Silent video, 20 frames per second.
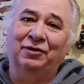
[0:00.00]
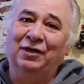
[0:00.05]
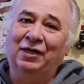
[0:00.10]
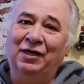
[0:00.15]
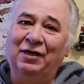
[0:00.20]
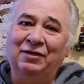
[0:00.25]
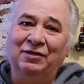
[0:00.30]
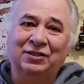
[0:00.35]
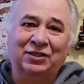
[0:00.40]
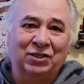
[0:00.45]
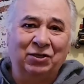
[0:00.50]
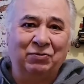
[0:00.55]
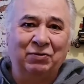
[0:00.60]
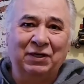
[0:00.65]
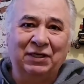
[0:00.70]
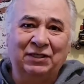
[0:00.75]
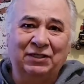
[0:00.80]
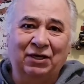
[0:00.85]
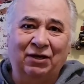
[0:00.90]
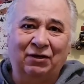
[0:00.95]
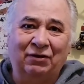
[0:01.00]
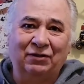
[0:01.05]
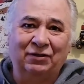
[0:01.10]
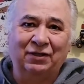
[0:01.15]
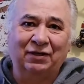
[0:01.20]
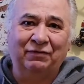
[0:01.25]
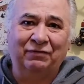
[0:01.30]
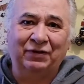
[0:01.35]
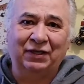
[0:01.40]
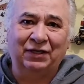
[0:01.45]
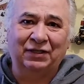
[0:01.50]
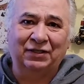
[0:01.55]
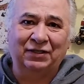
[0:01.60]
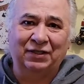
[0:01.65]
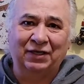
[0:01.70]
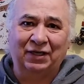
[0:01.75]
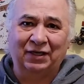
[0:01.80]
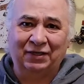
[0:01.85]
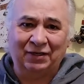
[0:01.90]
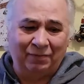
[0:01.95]
Here's the results of
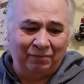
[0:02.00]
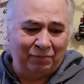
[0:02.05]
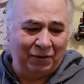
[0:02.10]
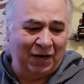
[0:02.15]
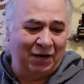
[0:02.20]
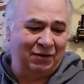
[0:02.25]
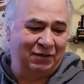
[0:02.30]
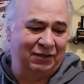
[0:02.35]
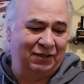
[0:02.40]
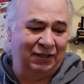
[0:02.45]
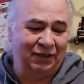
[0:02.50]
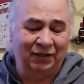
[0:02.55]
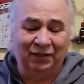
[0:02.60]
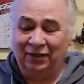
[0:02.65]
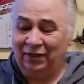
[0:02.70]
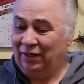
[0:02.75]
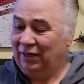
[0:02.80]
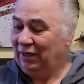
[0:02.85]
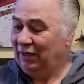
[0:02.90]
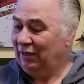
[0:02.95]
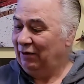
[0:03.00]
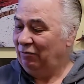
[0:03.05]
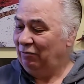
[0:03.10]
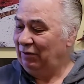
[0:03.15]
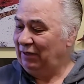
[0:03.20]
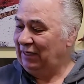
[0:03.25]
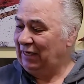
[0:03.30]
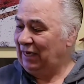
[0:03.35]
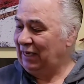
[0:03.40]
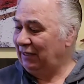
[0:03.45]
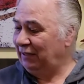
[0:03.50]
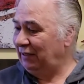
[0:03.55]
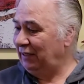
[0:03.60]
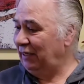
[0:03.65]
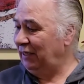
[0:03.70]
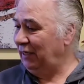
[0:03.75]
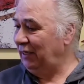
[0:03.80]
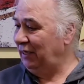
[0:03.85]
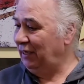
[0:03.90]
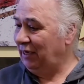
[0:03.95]
this comparison. We had
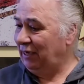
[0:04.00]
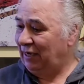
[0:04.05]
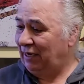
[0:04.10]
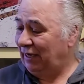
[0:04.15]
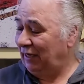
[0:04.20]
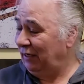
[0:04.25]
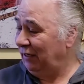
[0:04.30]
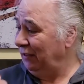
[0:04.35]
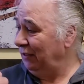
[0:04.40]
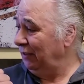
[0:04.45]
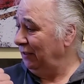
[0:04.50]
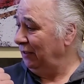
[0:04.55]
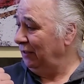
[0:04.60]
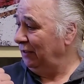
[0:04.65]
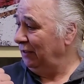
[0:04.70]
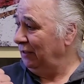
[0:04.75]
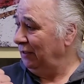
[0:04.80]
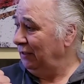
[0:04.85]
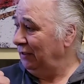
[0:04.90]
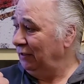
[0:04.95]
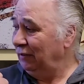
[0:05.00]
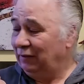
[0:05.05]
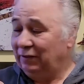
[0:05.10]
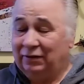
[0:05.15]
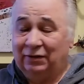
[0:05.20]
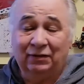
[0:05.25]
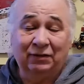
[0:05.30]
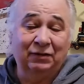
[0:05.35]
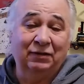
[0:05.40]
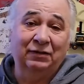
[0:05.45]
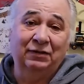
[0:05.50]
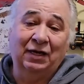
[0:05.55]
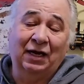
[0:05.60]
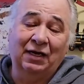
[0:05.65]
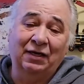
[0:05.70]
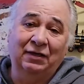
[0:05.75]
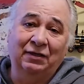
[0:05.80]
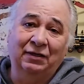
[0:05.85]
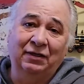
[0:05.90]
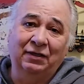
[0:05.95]
the
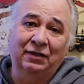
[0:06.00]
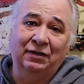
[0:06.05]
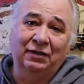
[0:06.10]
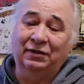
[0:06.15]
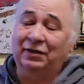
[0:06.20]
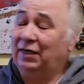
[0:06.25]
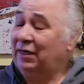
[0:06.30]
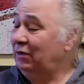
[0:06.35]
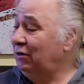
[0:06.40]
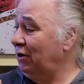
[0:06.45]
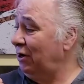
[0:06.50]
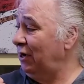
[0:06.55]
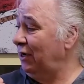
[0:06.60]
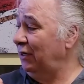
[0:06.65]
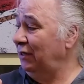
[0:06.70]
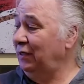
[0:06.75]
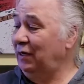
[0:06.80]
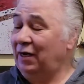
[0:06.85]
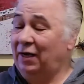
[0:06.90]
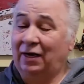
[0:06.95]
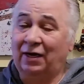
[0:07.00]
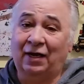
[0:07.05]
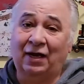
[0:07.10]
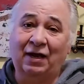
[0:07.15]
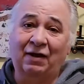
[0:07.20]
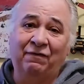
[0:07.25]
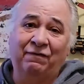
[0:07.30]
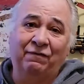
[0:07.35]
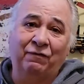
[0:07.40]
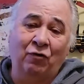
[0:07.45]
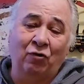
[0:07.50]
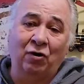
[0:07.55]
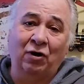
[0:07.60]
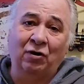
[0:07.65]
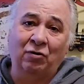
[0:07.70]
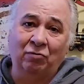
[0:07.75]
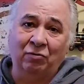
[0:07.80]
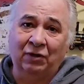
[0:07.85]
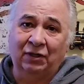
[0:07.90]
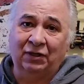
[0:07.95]
Nikon
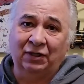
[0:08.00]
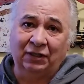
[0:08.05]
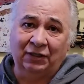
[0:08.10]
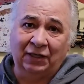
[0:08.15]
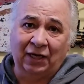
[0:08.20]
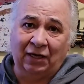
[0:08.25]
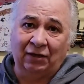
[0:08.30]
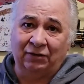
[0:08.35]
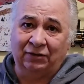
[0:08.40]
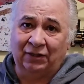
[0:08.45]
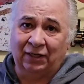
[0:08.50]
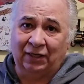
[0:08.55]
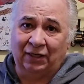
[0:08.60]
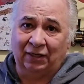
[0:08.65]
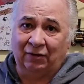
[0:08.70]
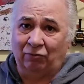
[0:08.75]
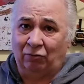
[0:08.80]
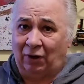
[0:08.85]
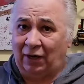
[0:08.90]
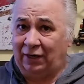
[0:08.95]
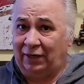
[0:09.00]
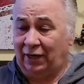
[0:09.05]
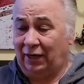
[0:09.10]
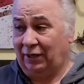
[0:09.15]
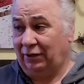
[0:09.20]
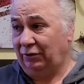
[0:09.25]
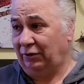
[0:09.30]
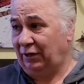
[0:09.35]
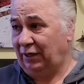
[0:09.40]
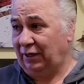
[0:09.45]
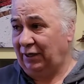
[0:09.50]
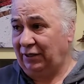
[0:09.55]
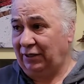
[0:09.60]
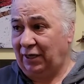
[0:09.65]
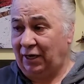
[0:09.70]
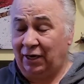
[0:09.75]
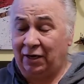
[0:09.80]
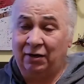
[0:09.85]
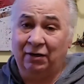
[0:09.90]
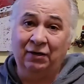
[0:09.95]
F4 with the Delta 100 in
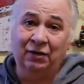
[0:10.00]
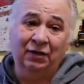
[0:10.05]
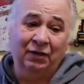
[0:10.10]
there,